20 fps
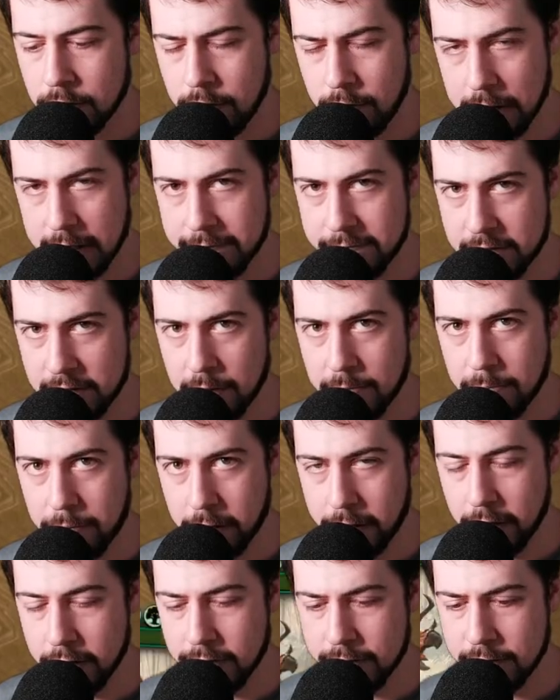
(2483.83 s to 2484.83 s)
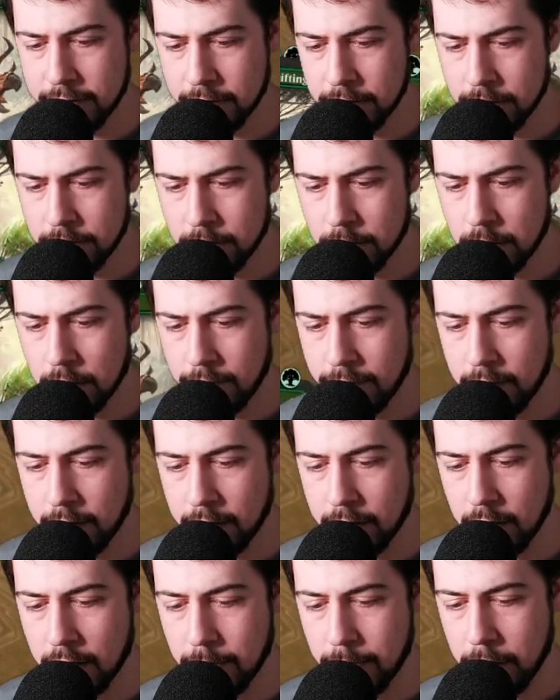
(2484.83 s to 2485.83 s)
Do have some parts of the
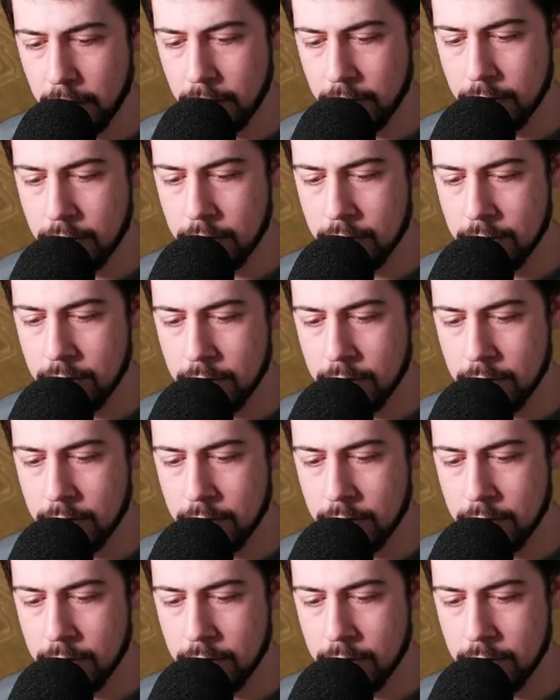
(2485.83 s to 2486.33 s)
combo.